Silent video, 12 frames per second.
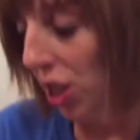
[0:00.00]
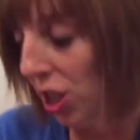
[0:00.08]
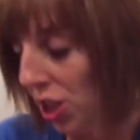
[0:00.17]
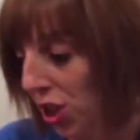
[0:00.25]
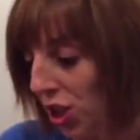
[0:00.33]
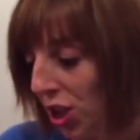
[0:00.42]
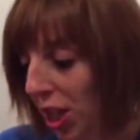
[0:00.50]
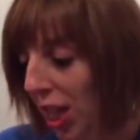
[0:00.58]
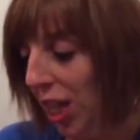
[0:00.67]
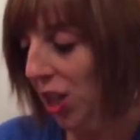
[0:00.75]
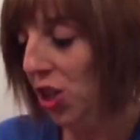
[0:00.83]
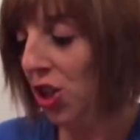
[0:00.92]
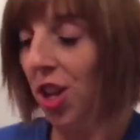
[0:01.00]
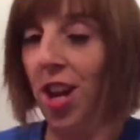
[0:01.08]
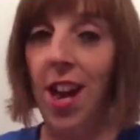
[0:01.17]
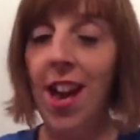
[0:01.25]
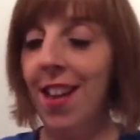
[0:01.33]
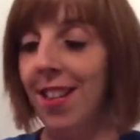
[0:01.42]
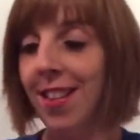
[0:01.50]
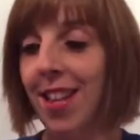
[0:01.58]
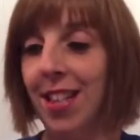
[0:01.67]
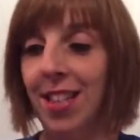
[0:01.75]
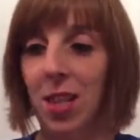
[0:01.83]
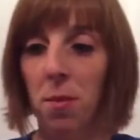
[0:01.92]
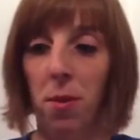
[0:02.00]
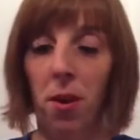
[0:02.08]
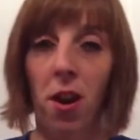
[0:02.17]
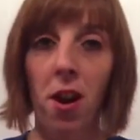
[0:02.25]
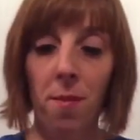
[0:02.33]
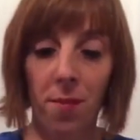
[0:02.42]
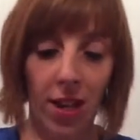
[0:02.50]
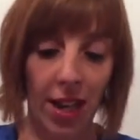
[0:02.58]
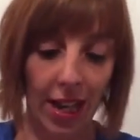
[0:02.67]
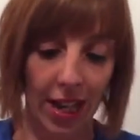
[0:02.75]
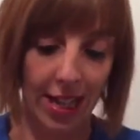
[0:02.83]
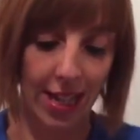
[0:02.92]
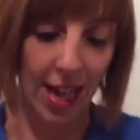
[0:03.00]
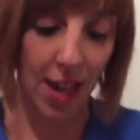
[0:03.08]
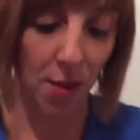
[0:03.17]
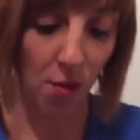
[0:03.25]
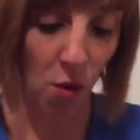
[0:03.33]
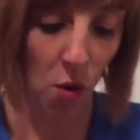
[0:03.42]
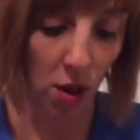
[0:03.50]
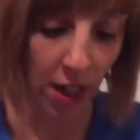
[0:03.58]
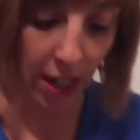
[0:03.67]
Sunny and Cher Scentsy Bar. And like you say, they're all